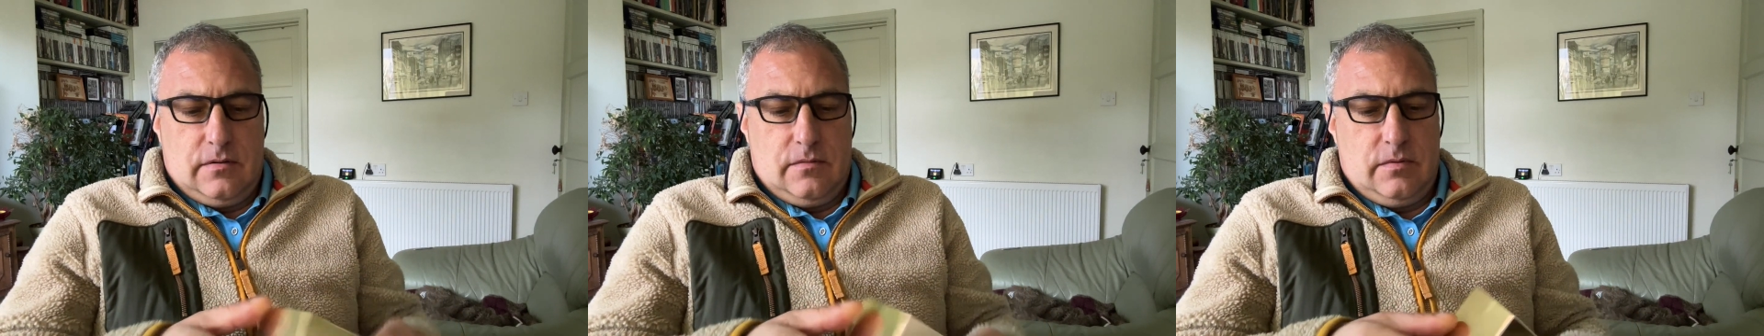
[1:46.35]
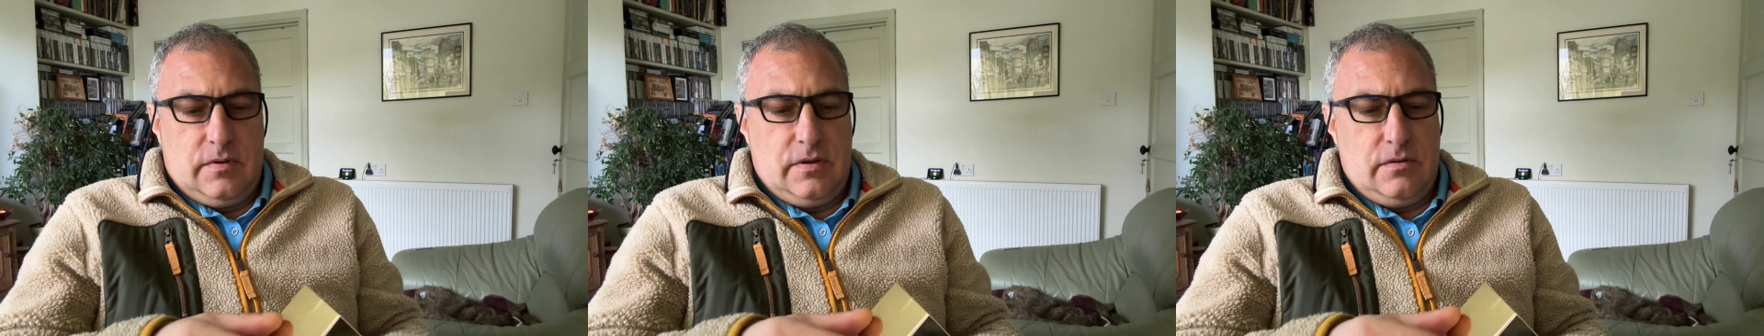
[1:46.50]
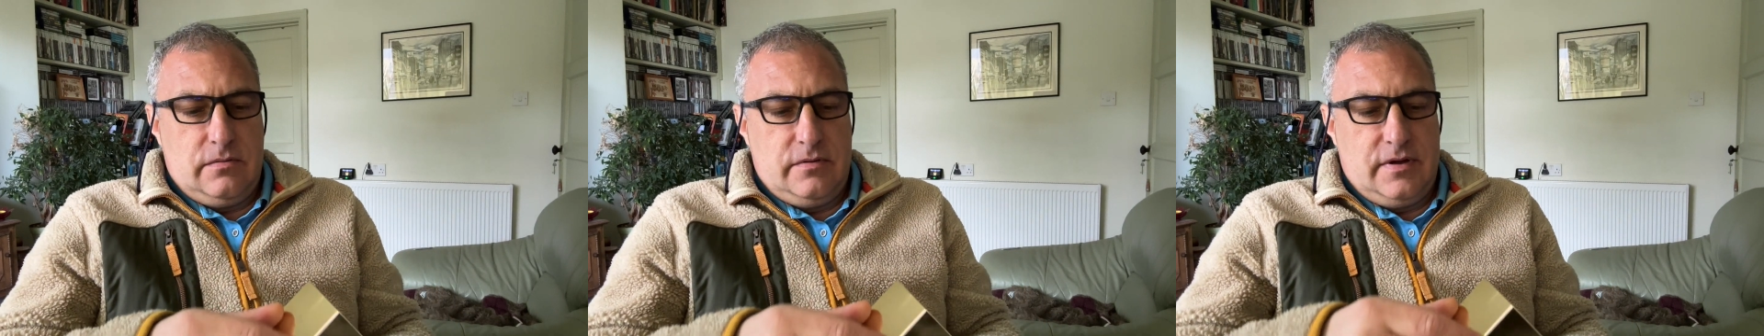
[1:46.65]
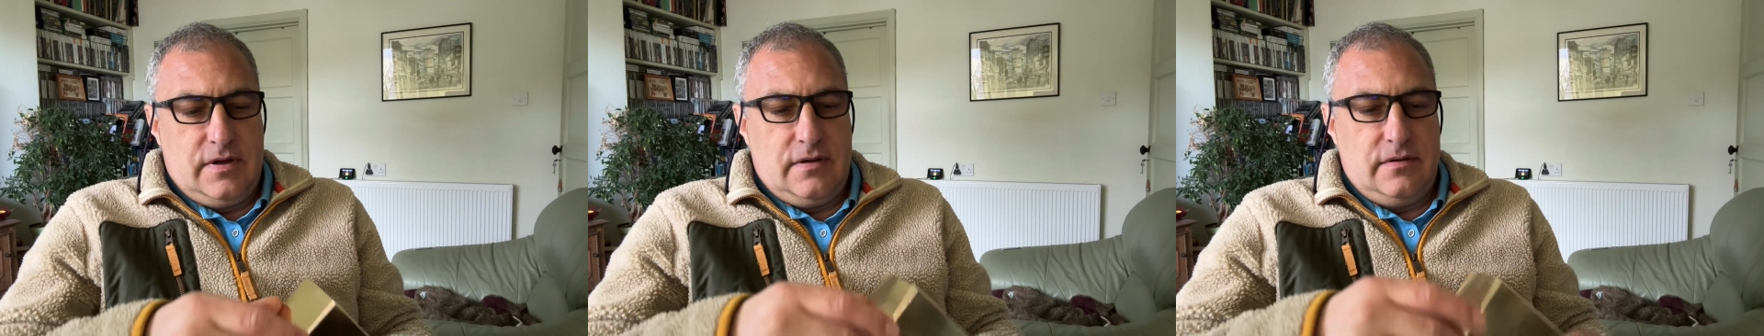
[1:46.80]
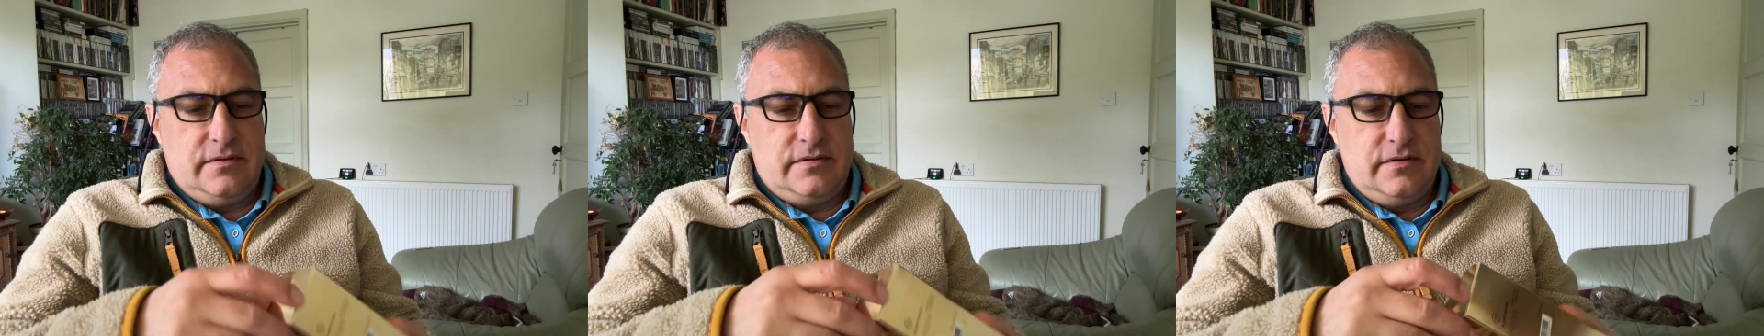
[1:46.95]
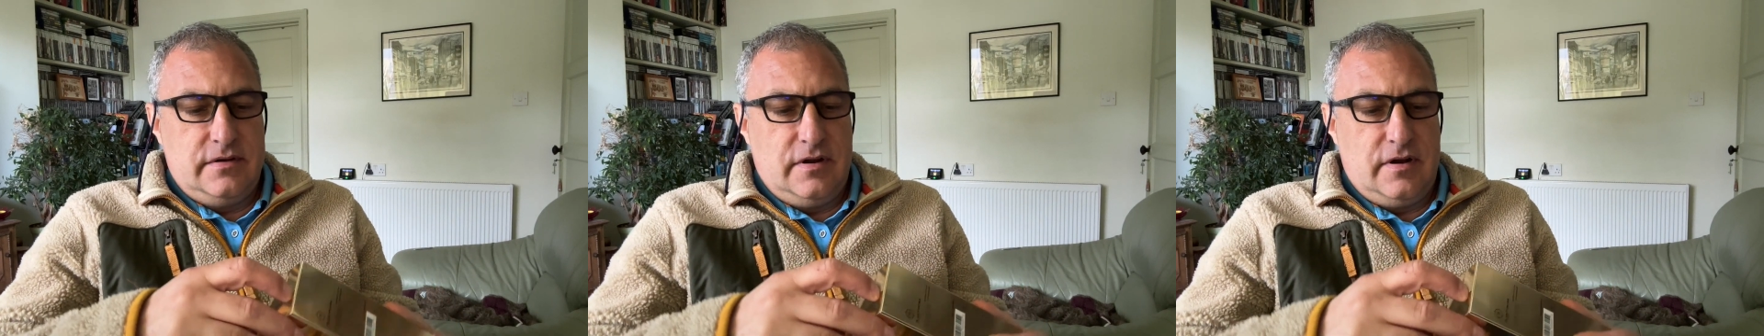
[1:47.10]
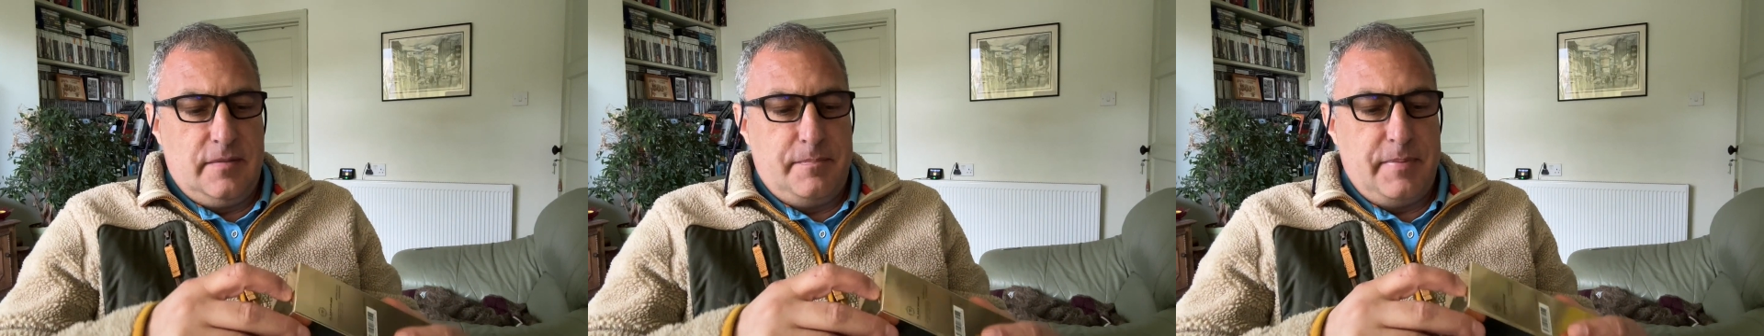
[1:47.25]
we all know it's
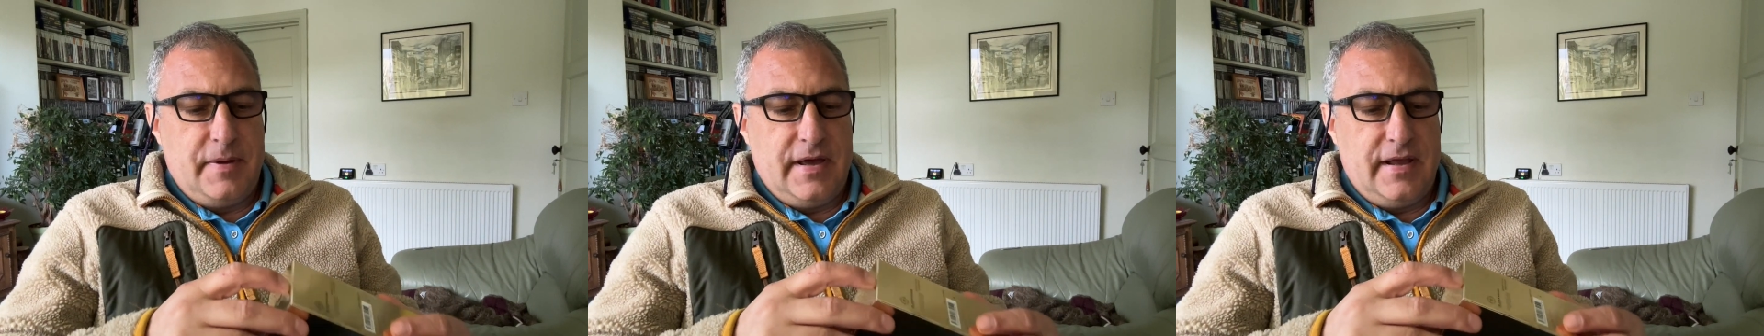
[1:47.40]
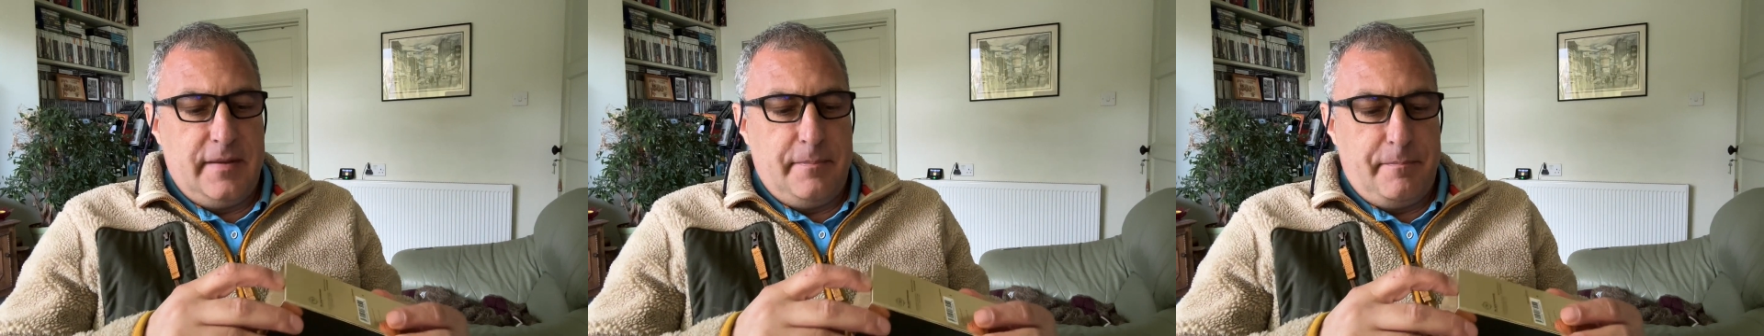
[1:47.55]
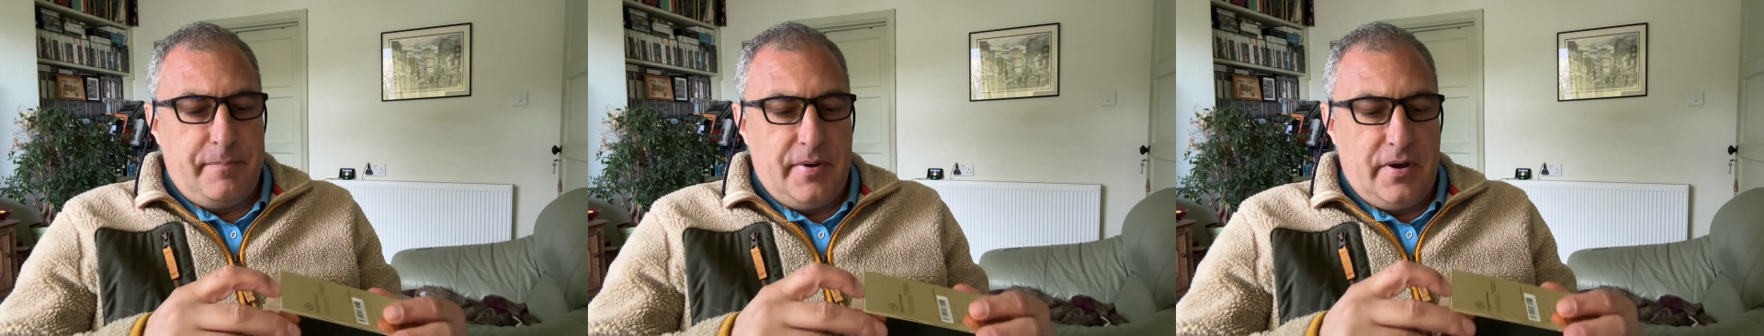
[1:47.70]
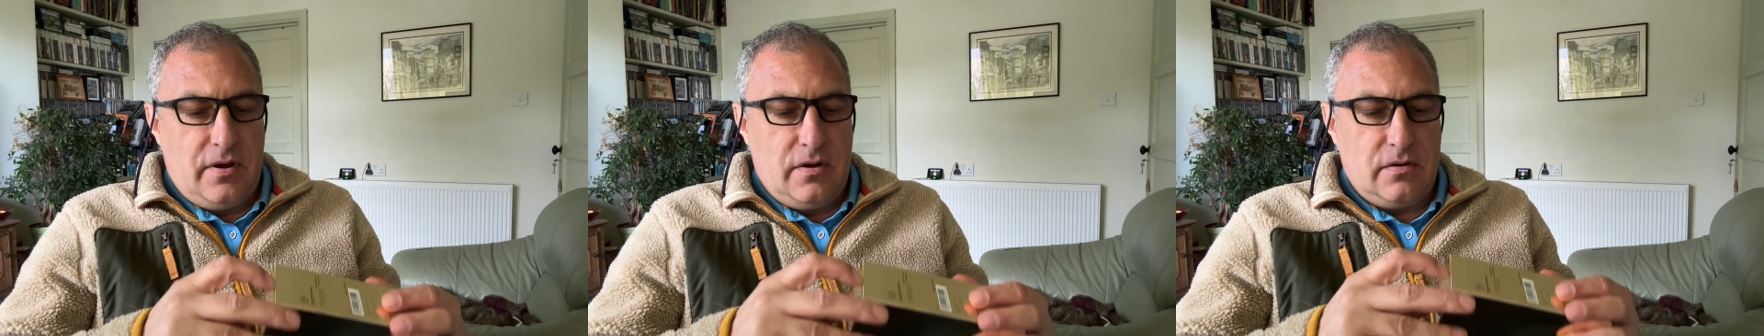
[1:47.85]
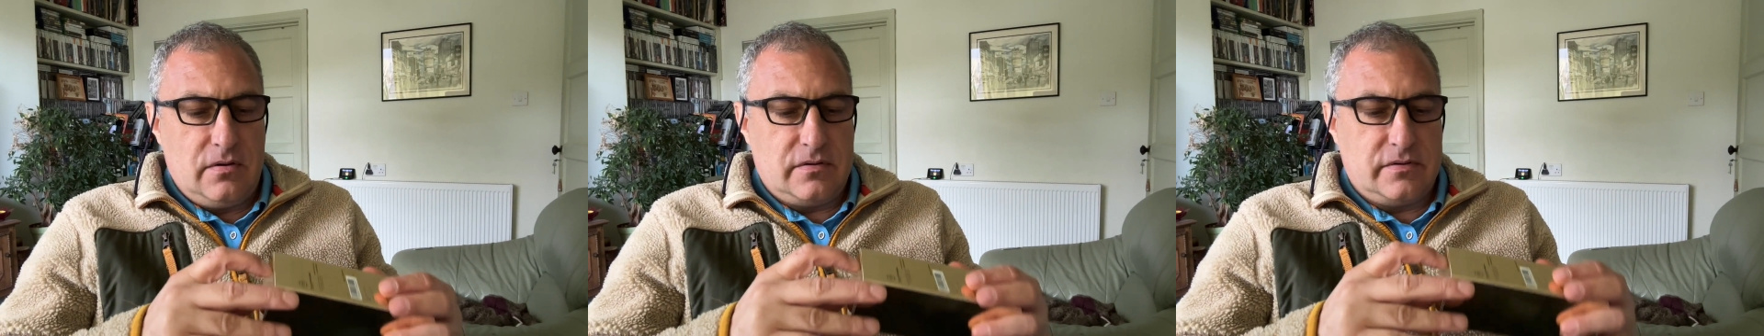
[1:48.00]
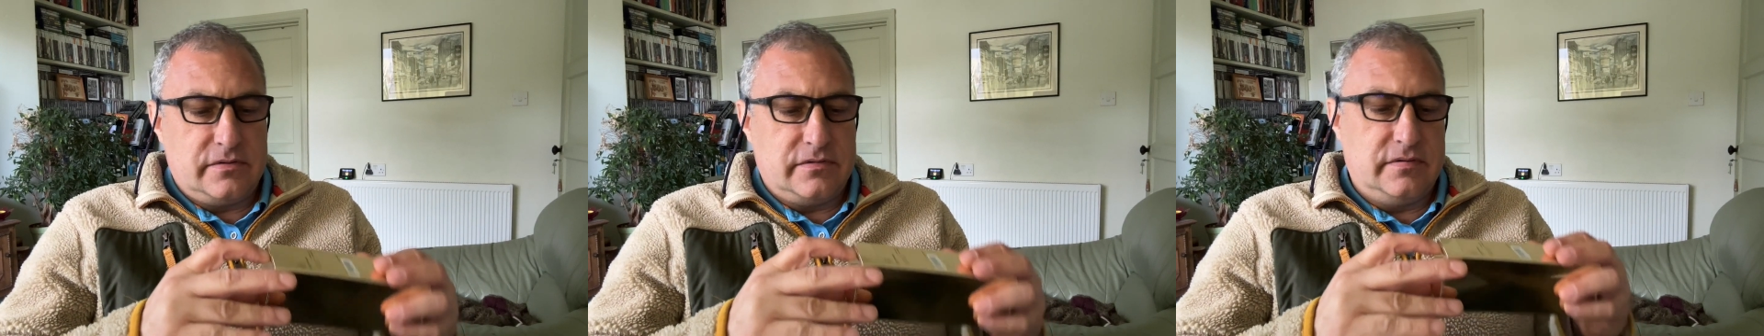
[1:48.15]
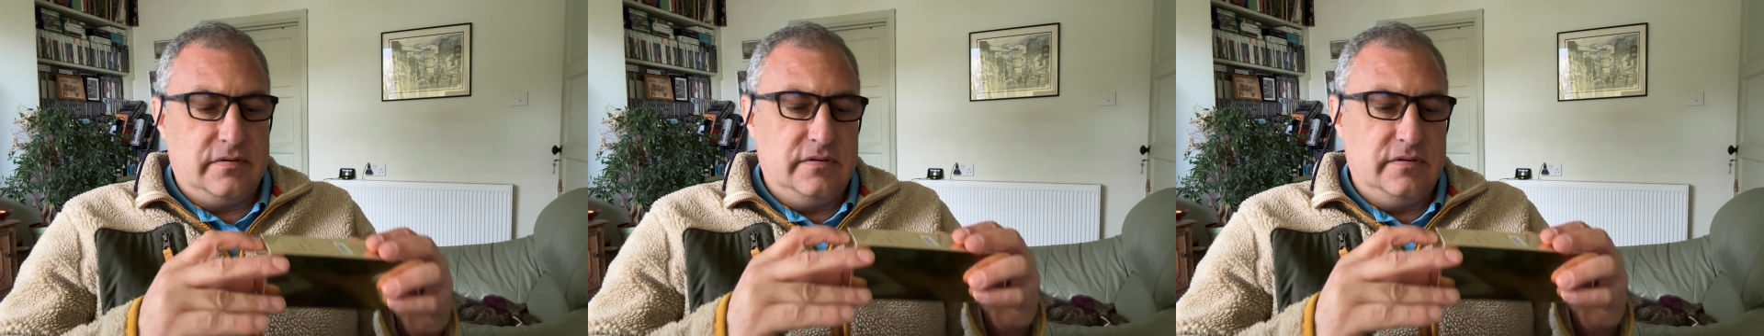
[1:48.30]
not about the box,